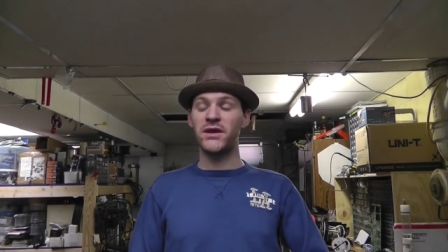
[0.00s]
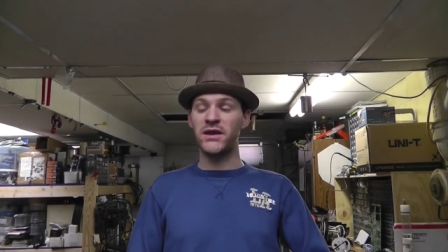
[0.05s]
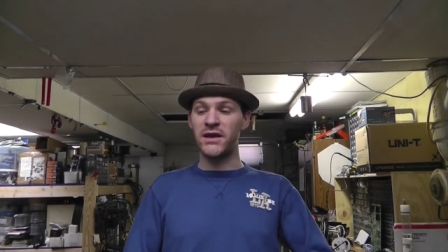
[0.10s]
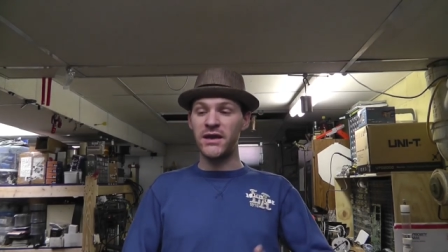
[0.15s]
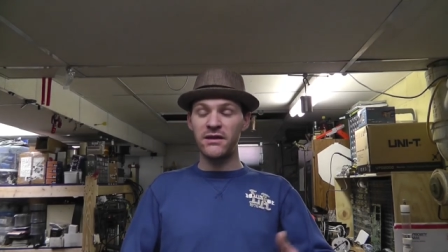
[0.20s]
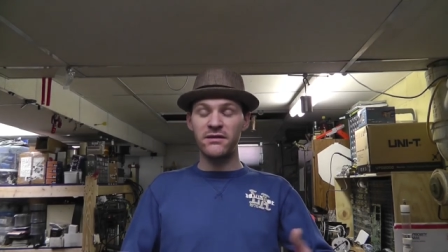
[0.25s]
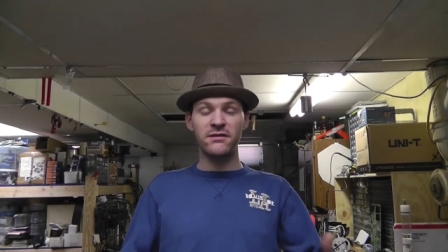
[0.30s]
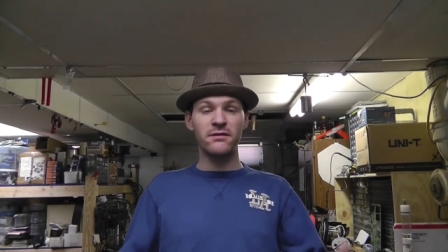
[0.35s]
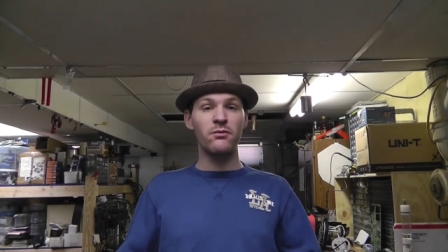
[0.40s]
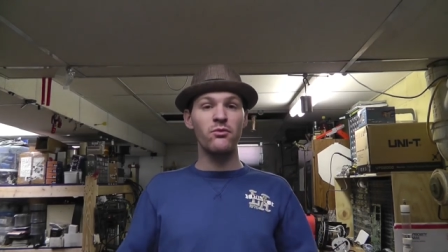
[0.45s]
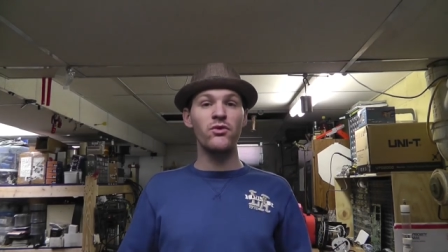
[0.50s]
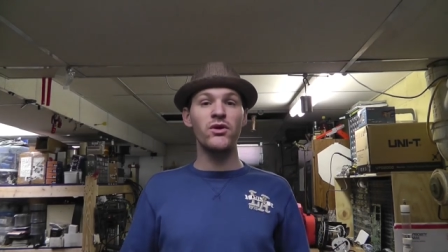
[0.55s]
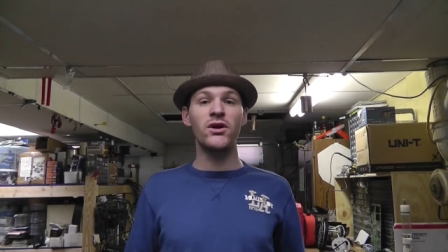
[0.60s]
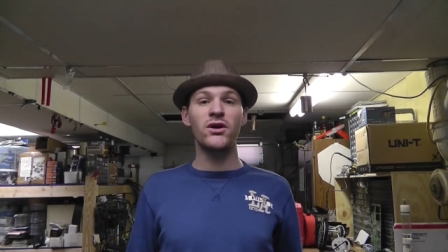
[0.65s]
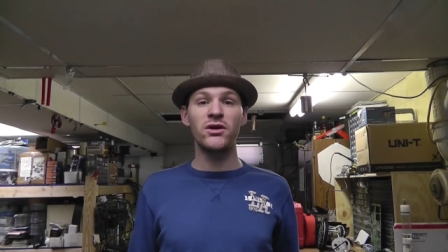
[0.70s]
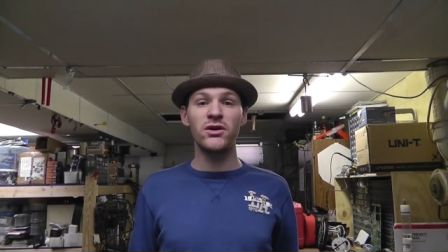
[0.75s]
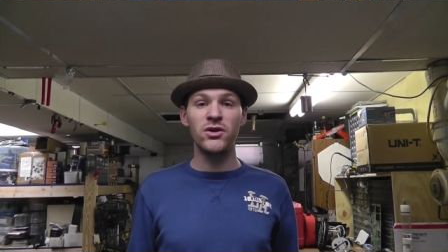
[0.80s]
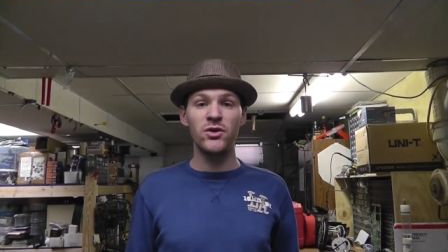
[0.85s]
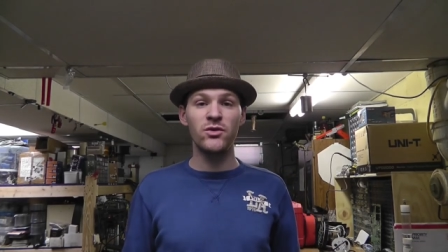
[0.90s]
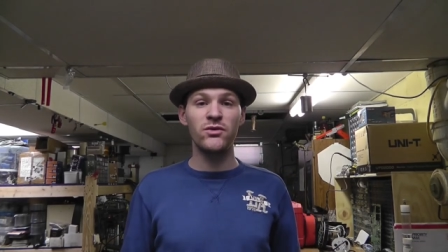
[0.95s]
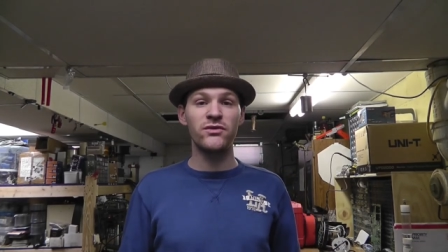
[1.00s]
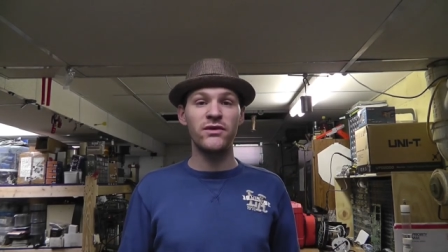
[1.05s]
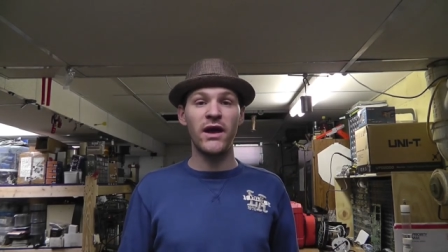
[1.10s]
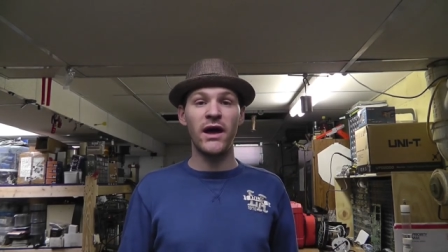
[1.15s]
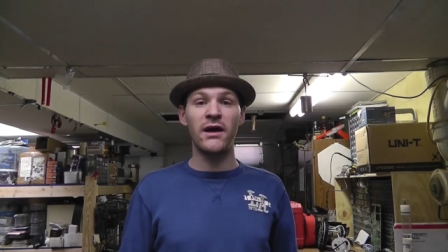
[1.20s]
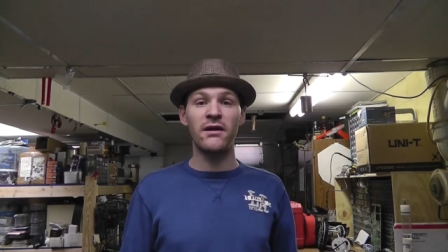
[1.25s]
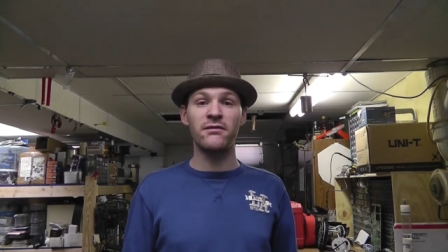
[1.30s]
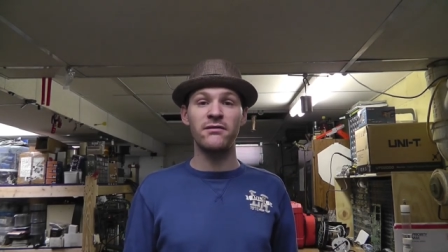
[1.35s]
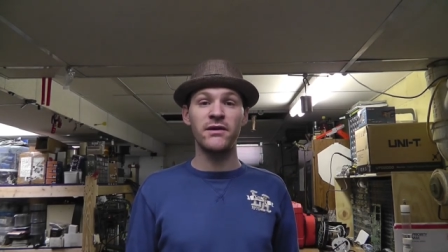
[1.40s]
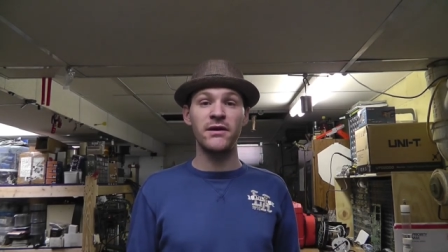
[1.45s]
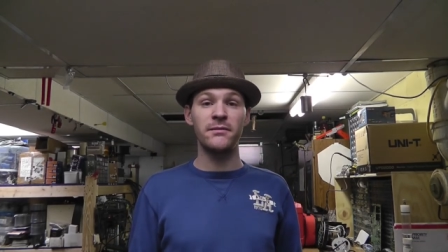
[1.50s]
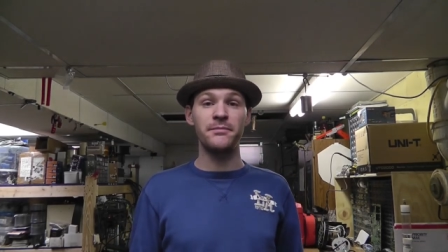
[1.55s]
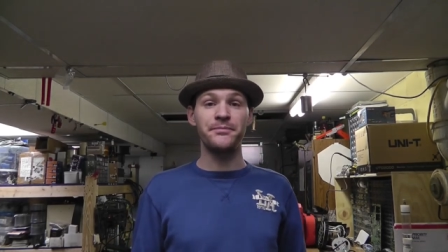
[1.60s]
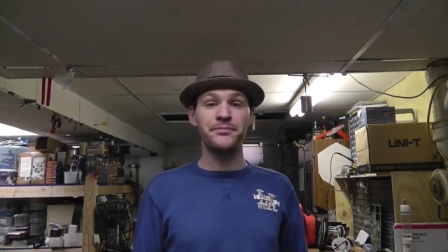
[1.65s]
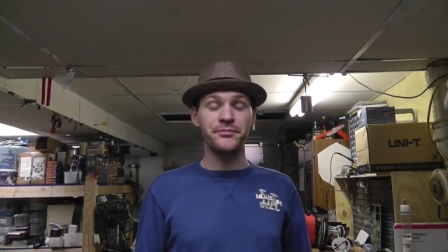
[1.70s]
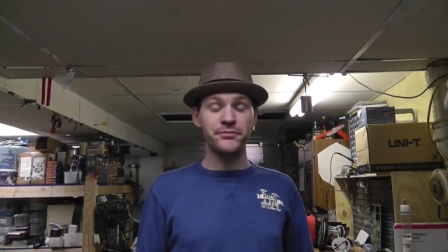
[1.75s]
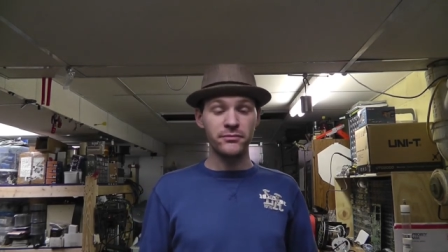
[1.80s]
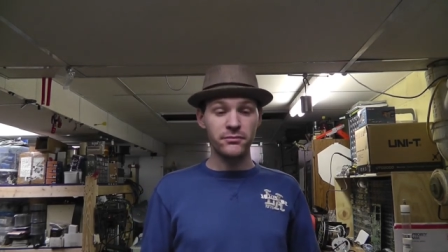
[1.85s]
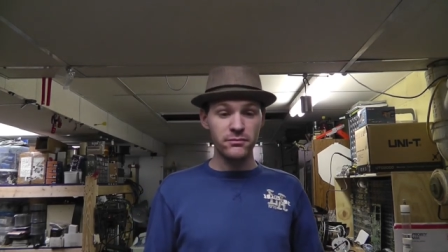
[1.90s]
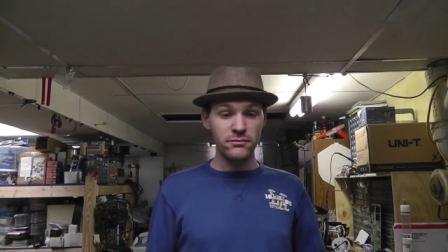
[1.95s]
get some real use out of it,
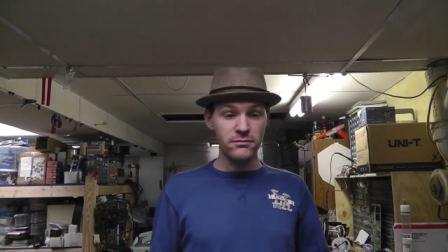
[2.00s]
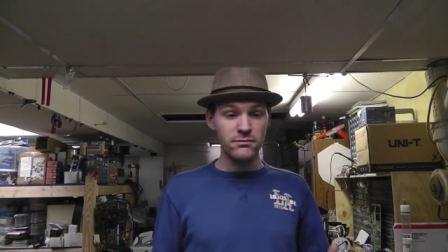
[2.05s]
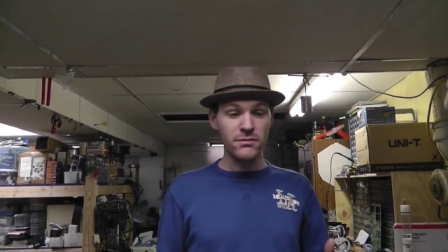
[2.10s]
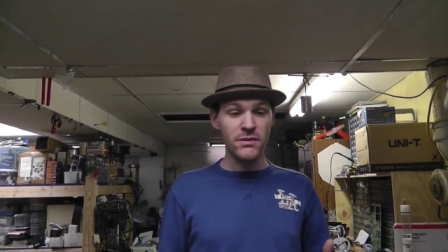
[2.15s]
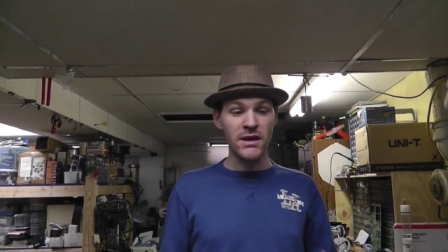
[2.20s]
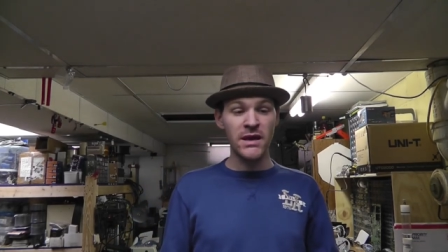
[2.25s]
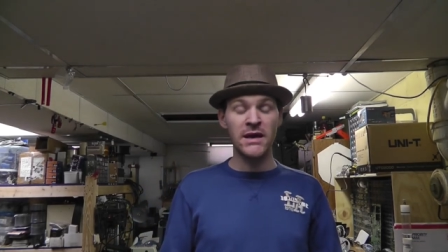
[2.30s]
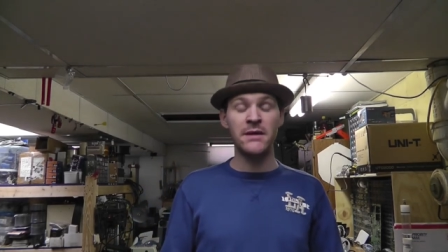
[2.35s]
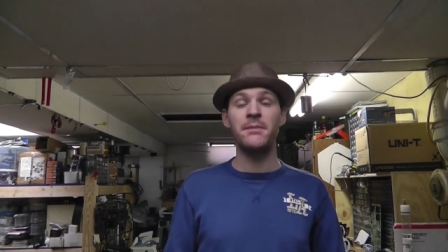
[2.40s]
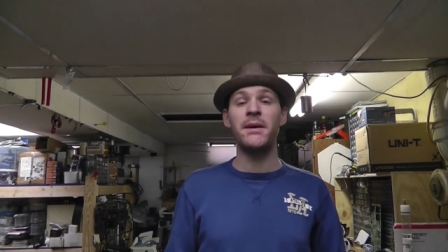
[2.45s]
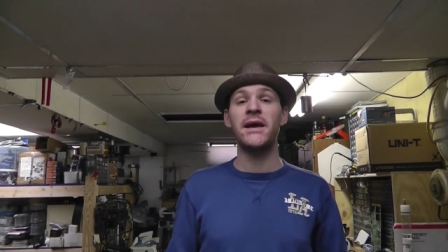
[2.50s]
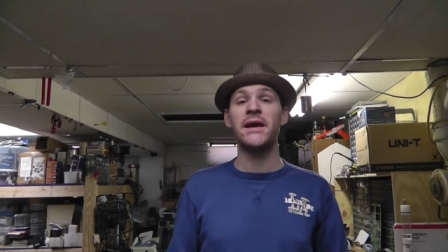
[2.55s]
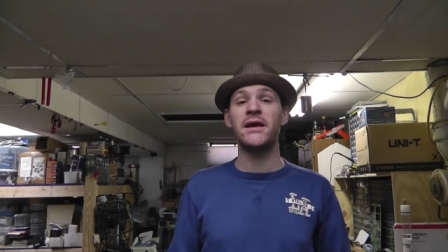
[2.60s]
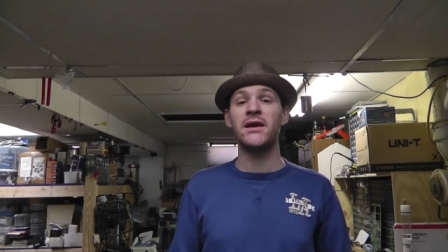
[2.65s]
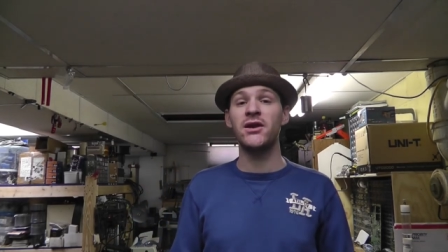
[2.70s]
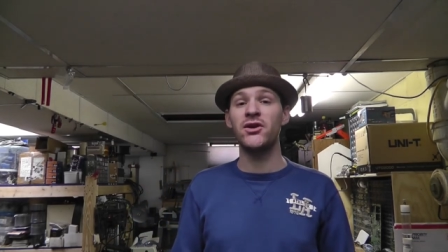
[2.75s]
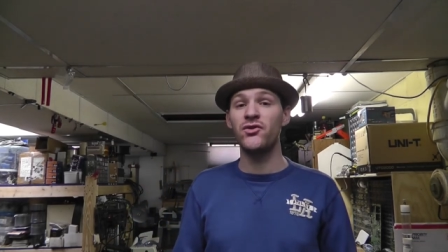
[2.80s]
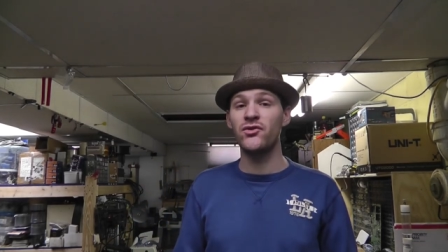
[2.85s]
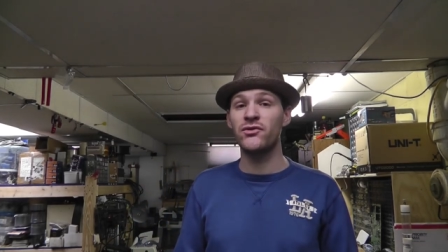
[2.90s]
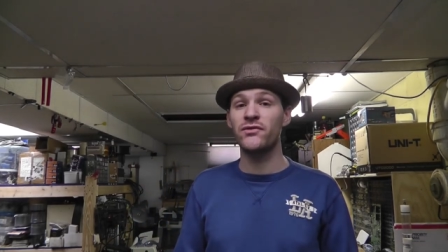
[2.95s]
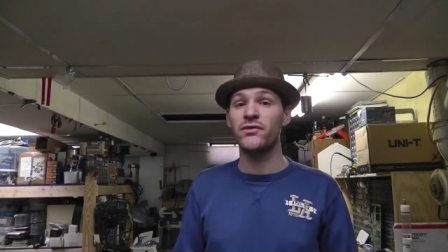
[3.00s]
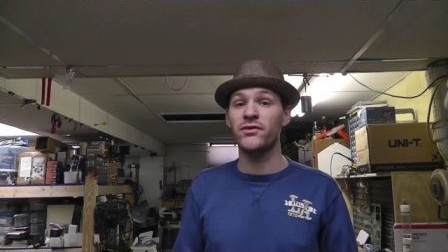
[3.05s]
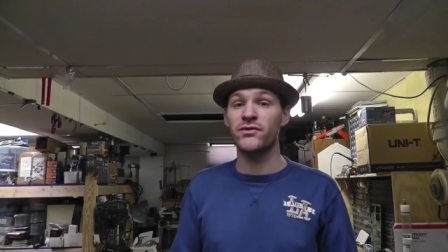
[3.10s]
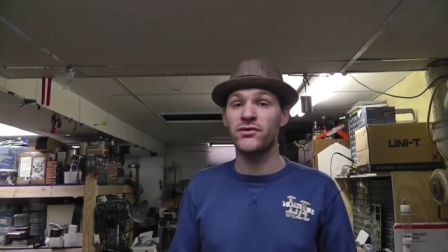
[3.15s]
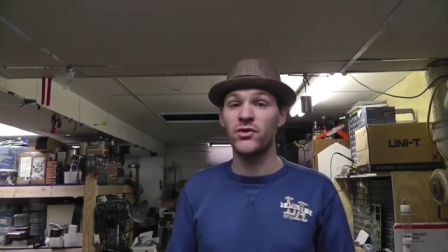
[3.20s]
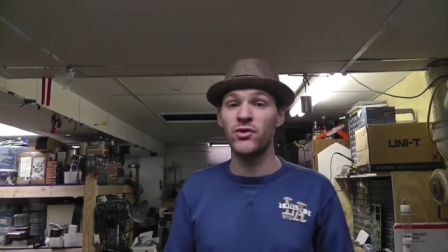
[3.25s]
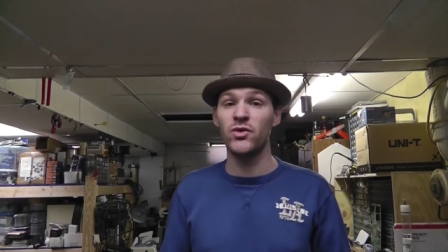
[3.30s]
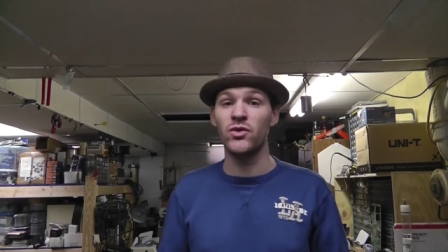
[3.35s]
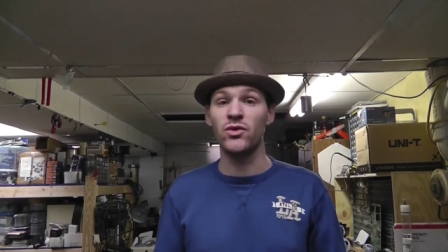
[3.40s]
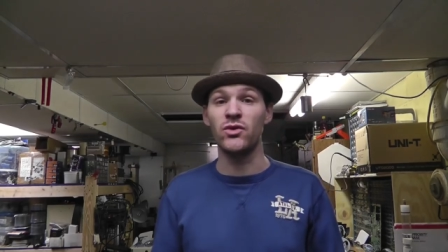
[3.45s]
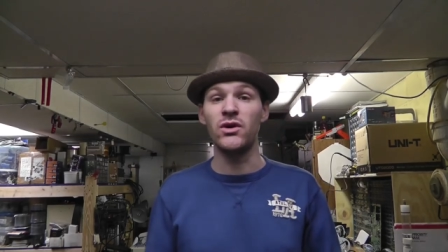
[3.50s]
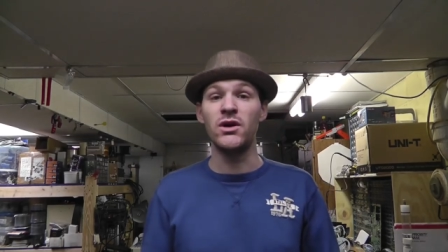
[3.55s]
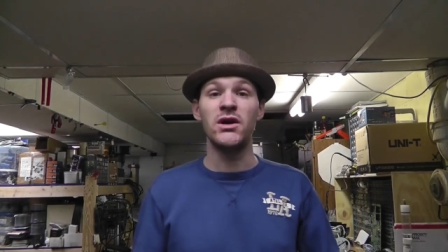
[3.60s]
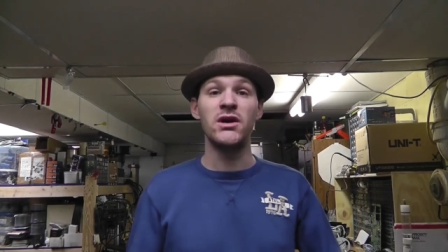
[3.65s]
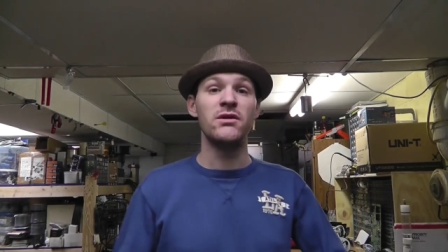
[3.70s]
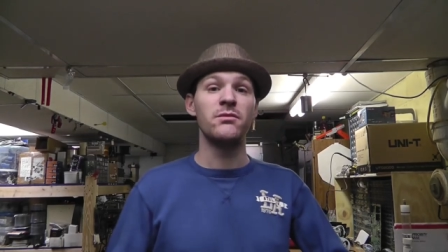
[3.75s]
and make it a useful tool